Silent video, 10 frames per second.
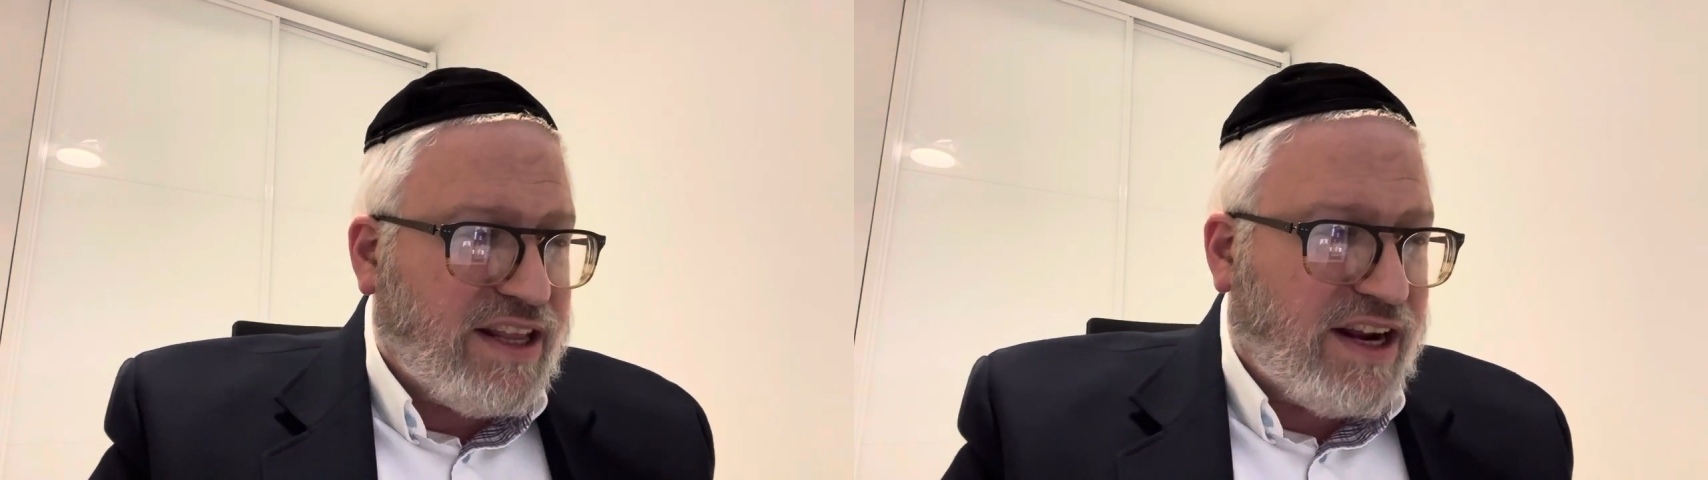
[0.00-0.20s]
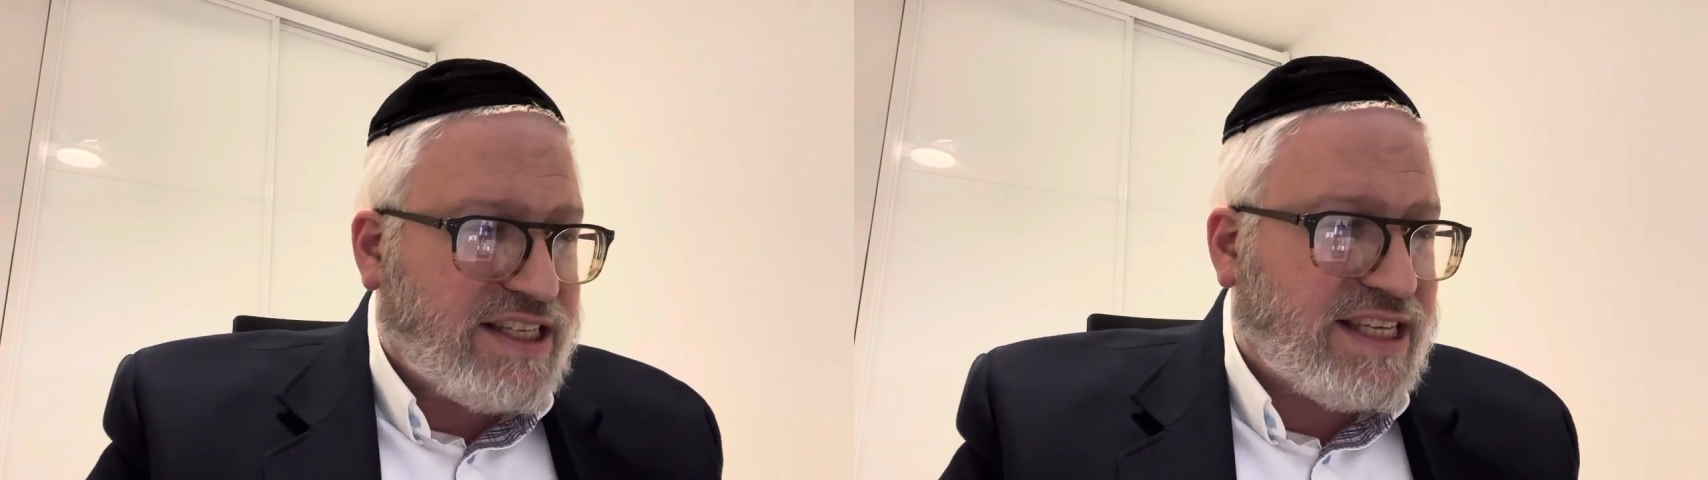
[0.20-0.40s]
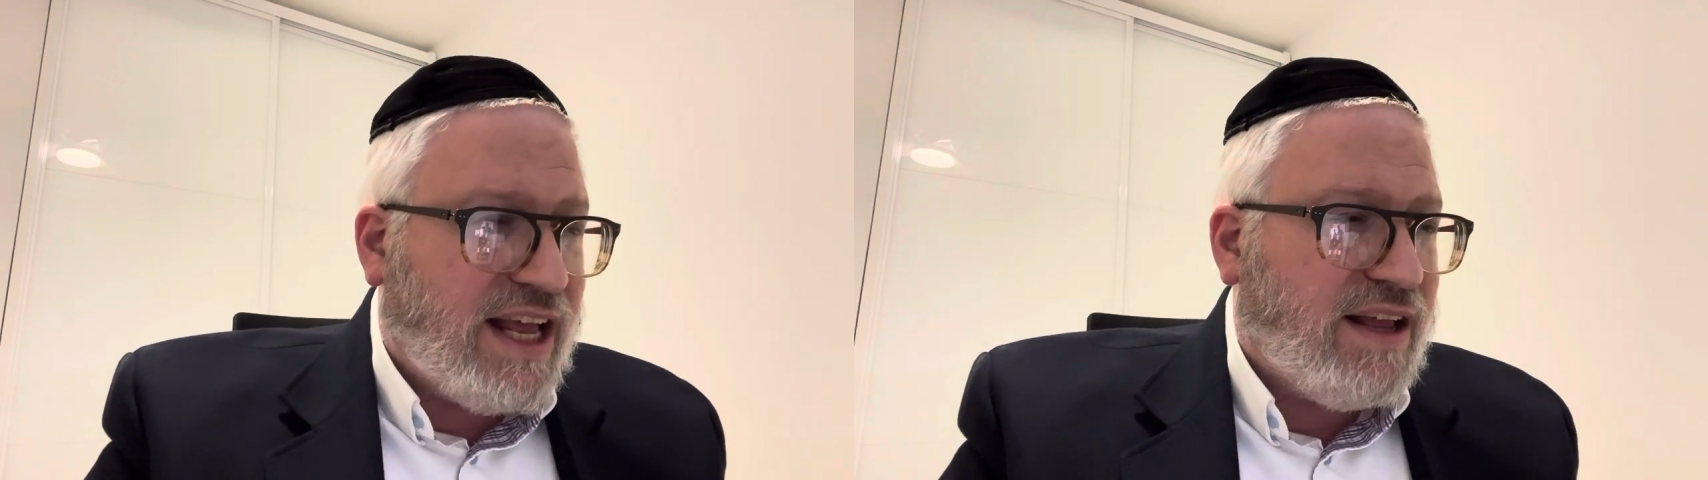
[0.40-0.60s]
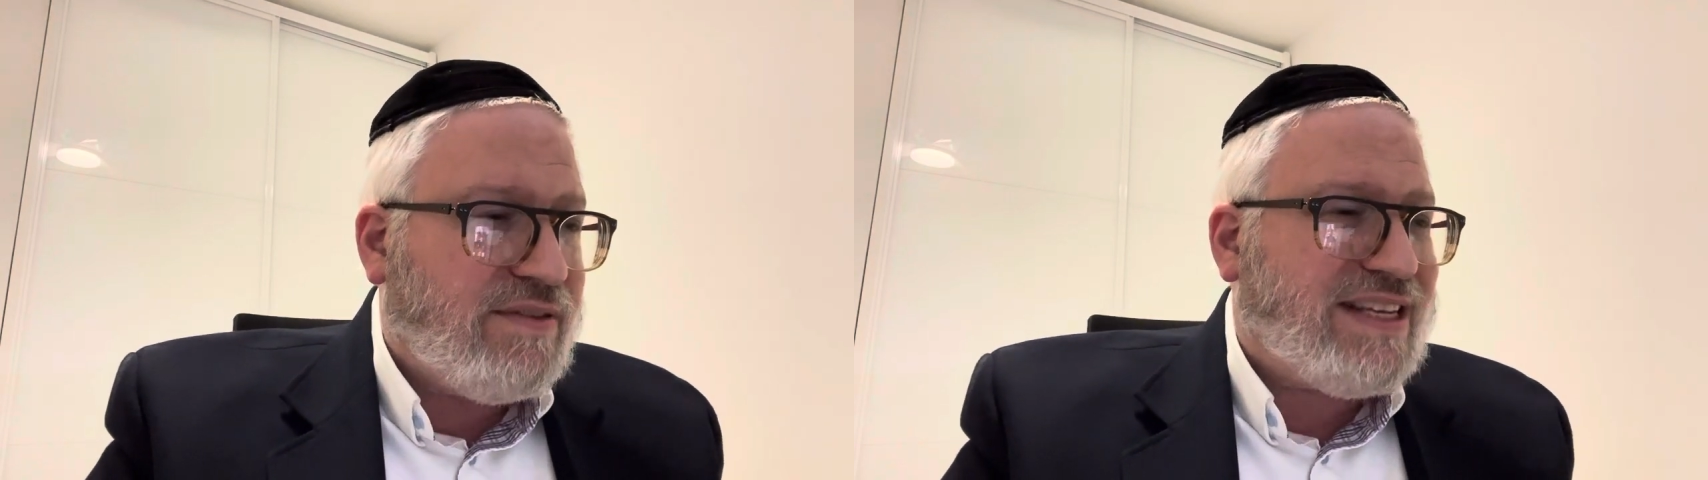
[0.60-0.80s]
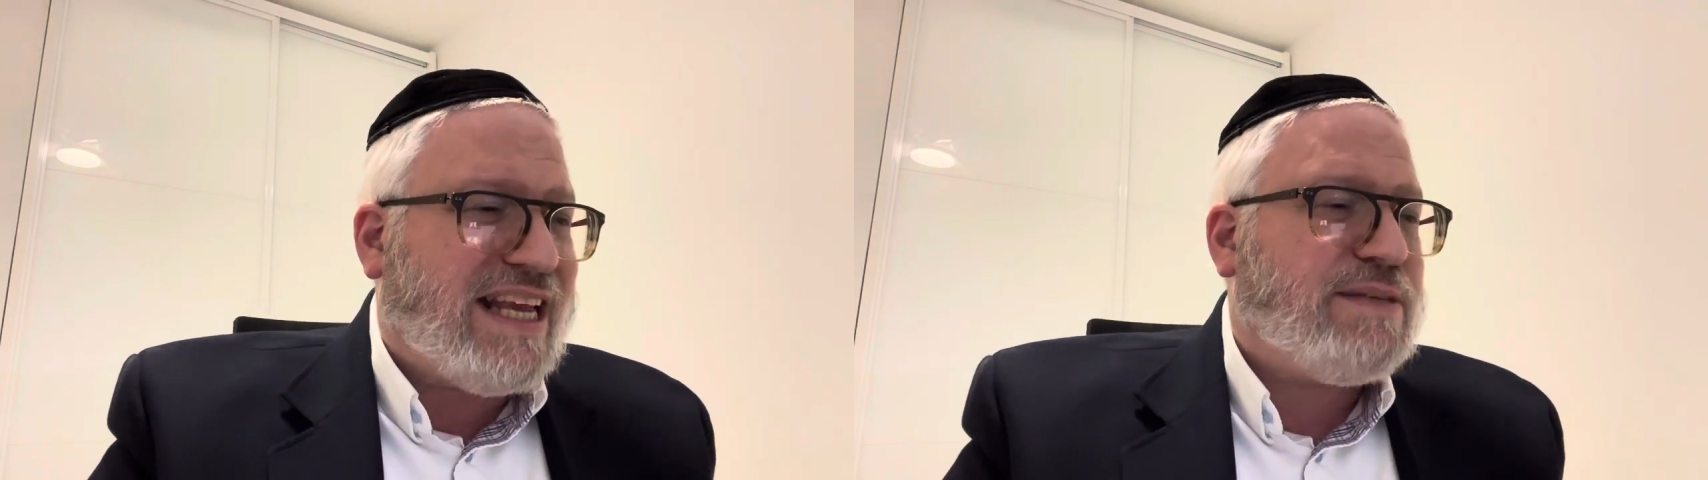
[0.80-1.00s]

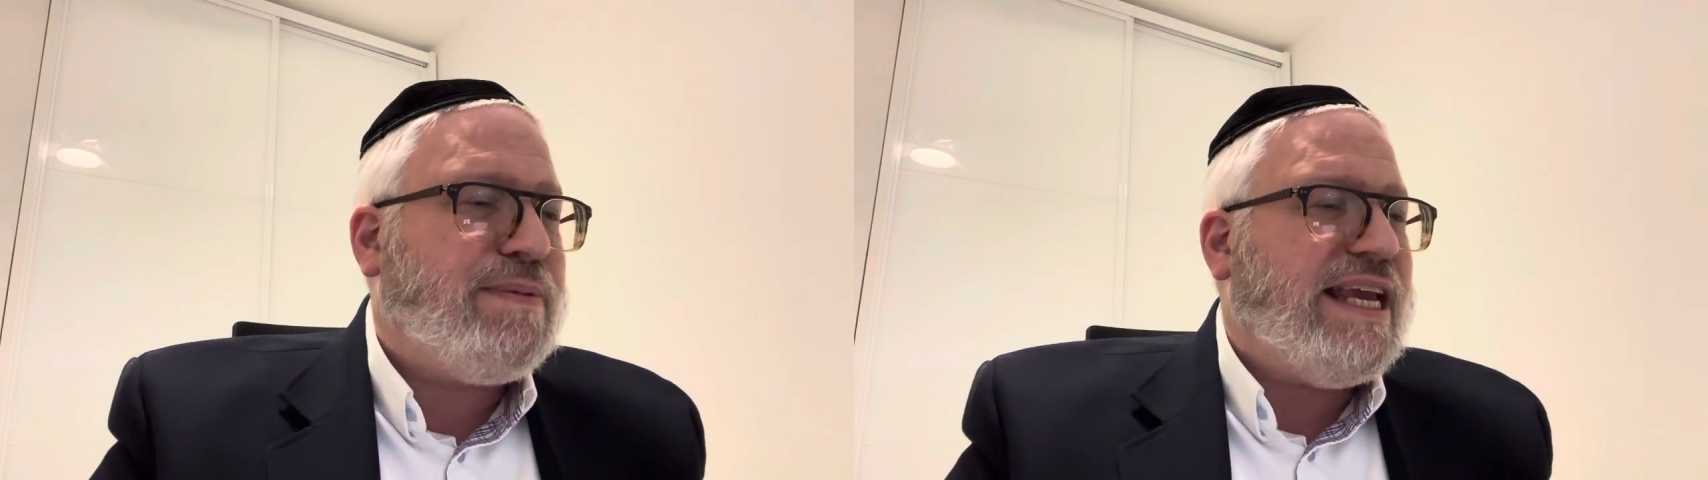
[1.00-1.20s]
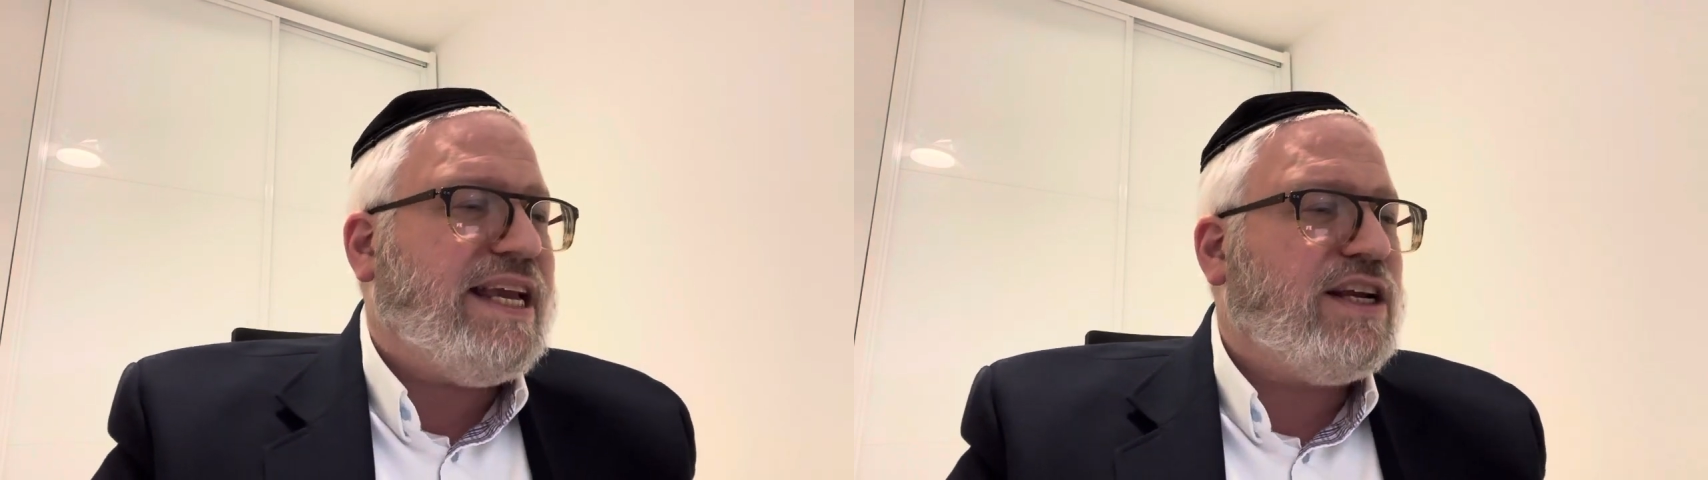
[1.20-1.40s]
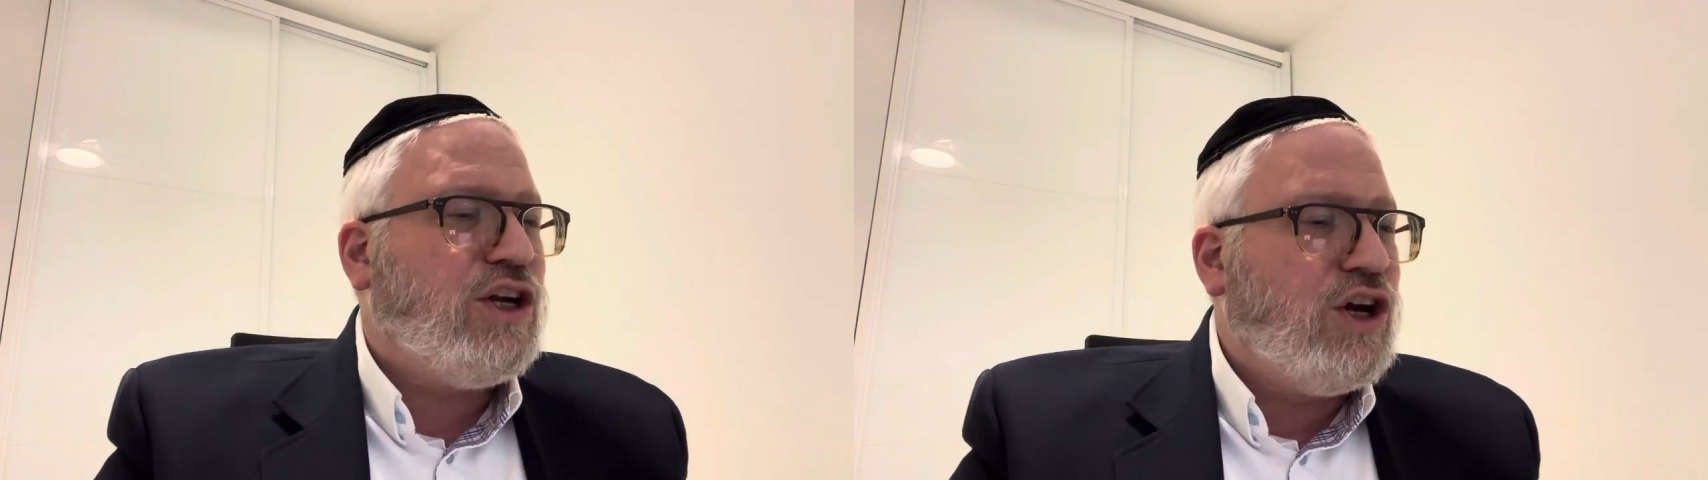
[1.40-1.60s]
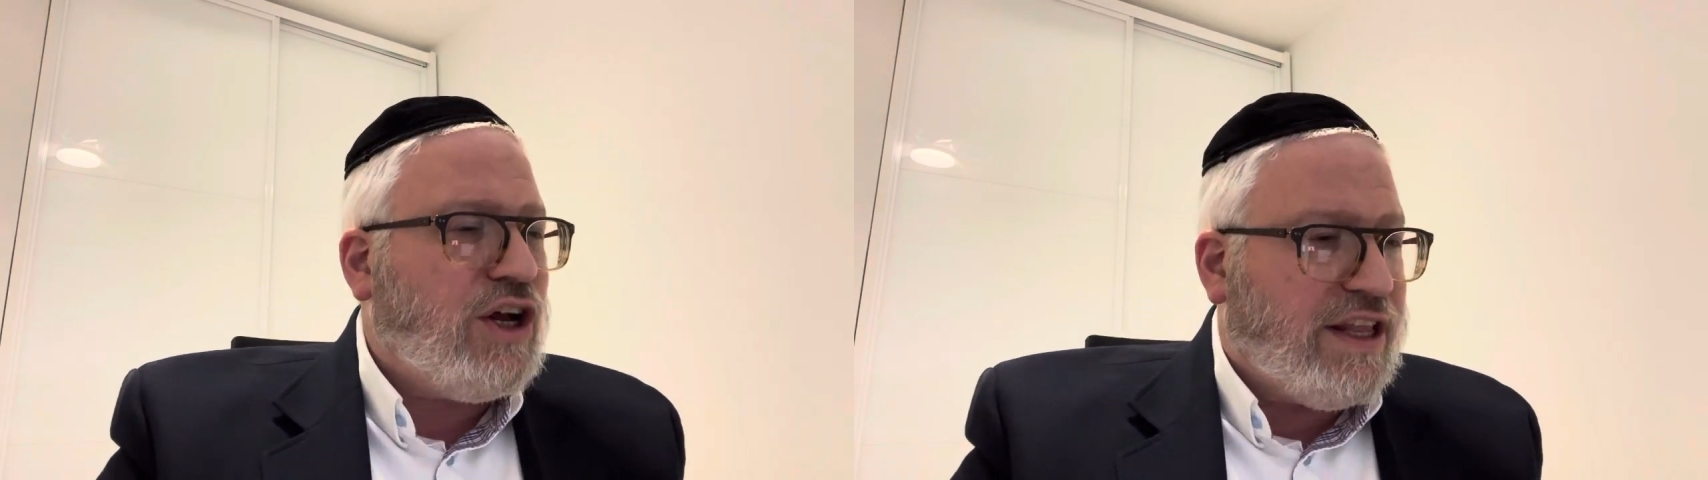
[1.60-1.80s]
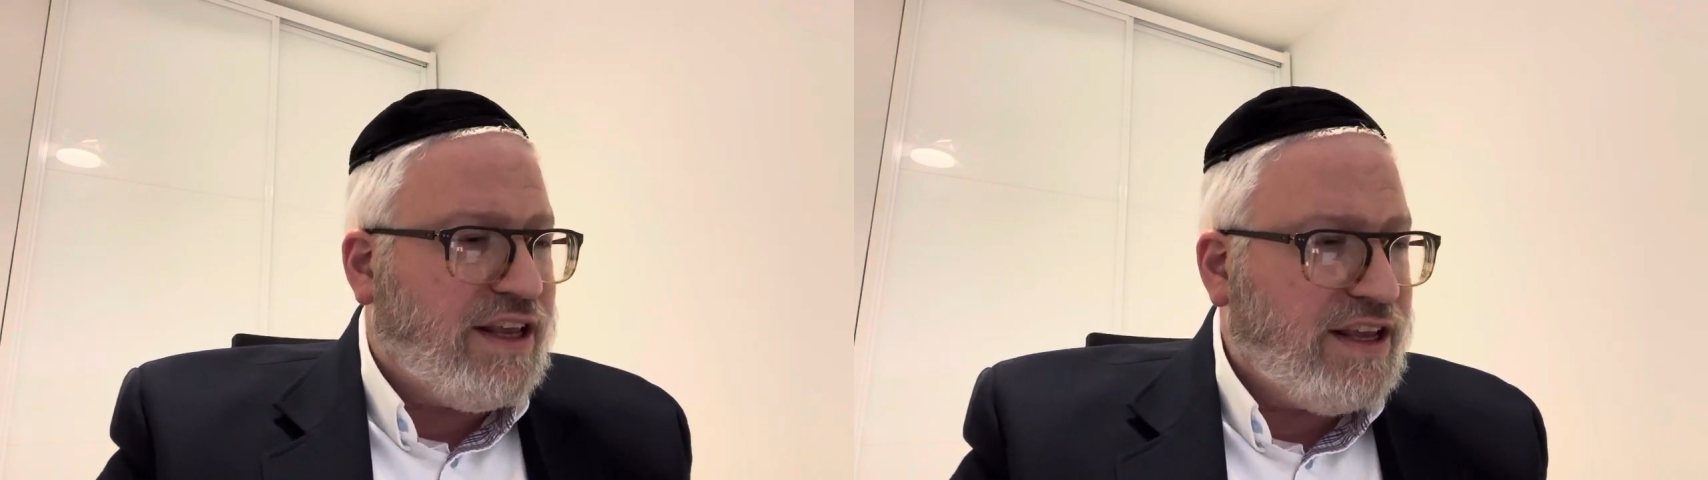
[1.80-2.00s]
ourselves as being
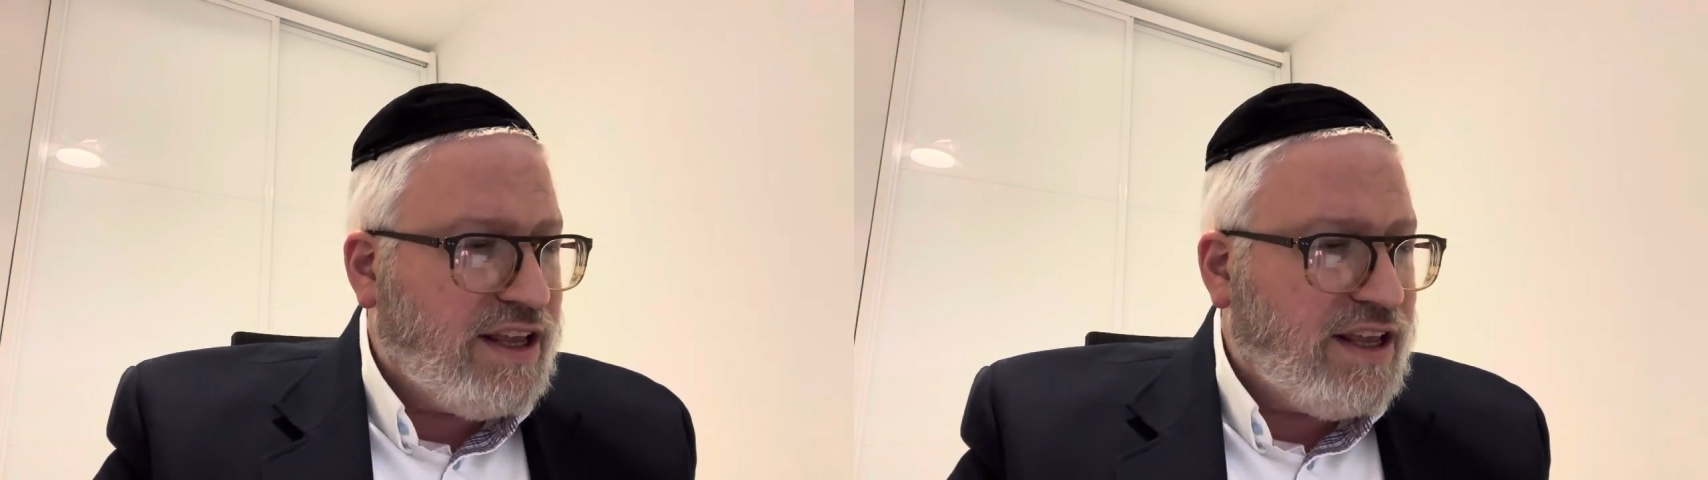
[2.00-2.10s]
good,